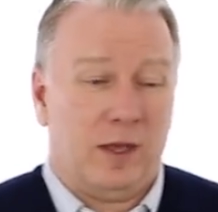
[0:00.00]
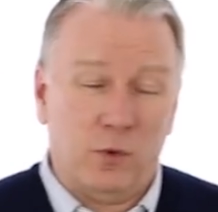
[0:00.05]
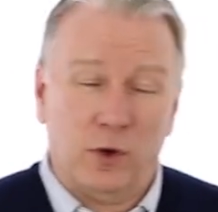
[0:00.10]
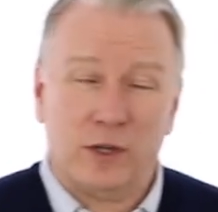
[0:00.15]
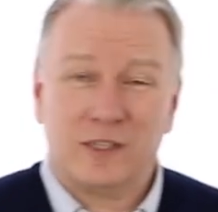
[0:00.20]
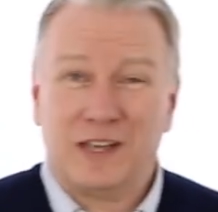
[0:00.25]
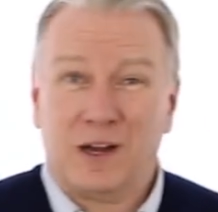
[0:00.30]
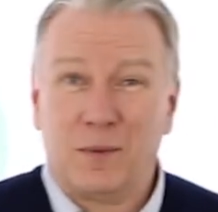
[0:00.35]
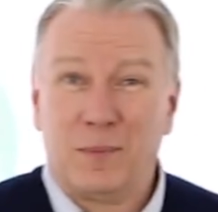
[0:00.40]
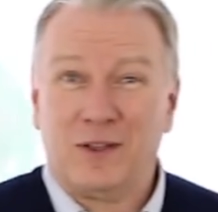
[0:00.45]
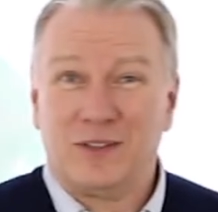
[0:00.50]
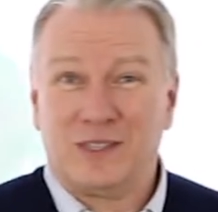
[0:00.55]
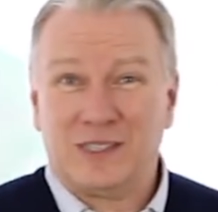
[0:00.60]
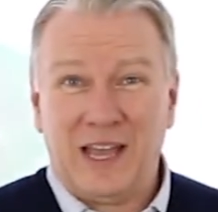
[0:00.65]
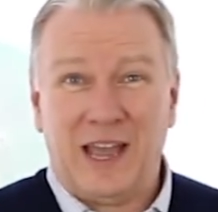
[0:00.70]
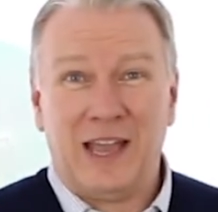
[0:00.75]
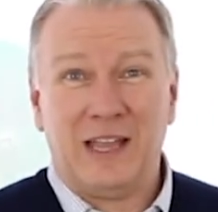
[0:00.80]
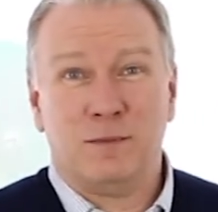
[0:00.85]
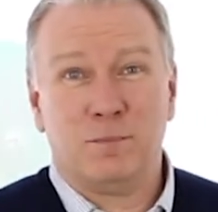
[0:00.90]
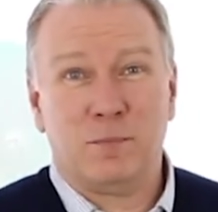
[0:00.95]
It works out about
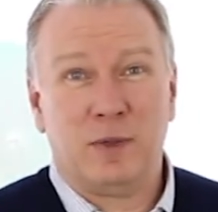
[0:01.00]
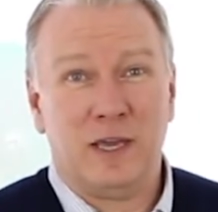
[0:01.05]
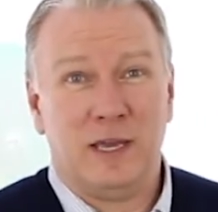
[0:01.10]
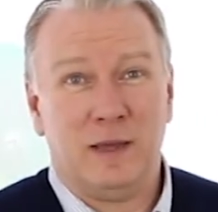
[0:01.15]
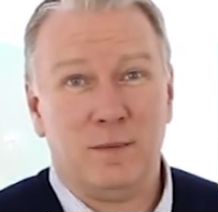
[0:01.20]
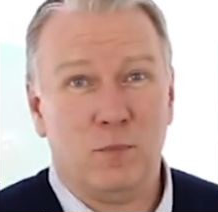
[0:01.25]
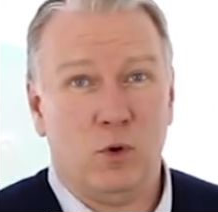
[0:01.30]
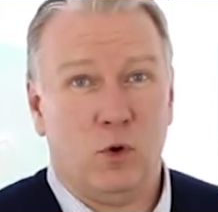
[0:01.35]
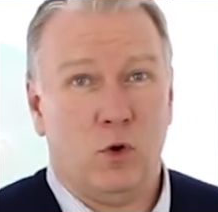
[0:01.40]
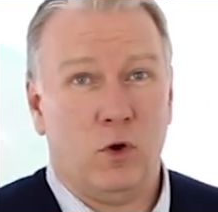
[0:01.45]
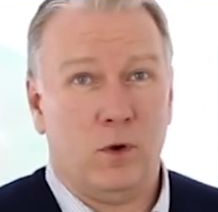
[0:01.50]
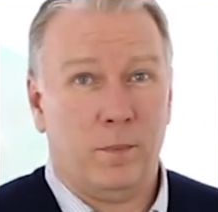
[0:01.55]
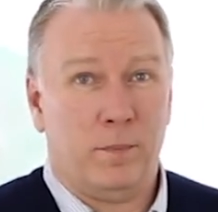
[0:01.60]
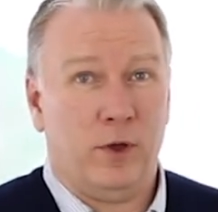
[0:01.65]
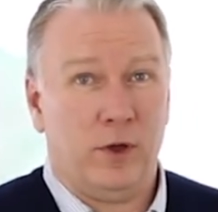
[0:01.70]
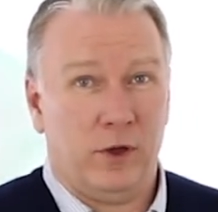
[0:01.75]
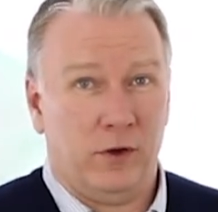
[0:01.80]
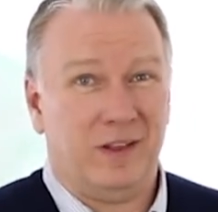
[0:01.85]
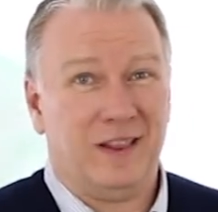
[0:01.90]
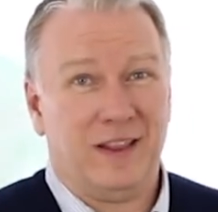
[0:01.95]
10p more
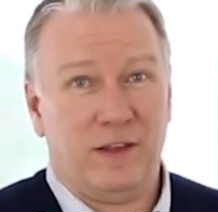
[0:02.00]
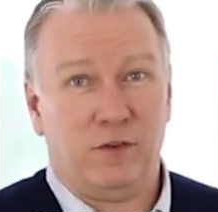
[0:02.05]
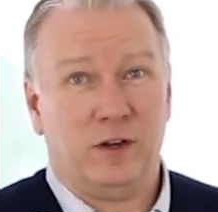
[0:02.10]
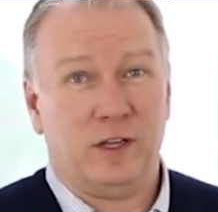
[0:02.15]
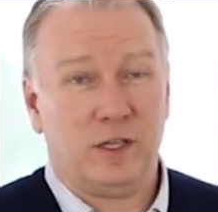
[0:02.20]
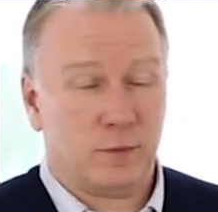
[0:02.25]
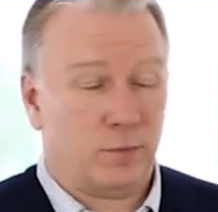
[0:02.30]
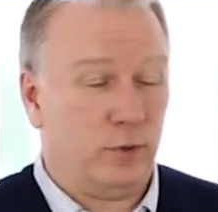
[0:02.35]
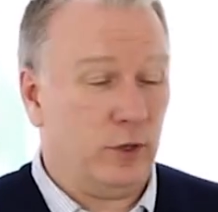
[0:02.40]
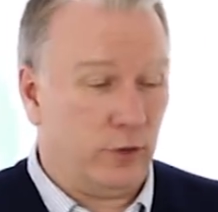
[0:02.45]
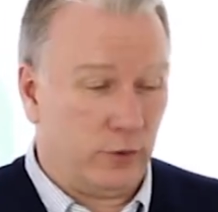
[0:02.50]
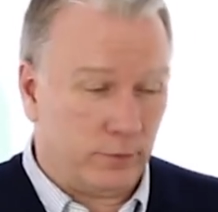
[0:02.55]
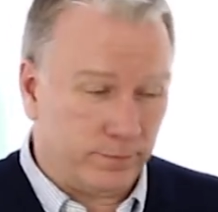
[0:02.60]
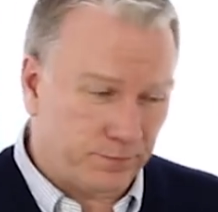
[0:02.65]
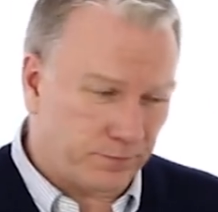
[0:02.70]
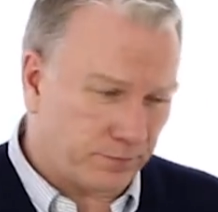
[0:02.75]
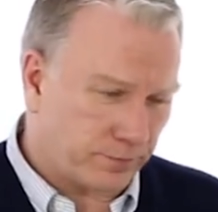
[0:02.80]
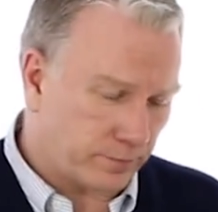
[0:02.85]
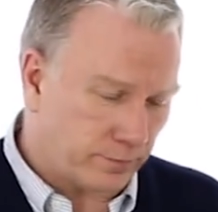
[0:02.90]
per 11-inch balloon.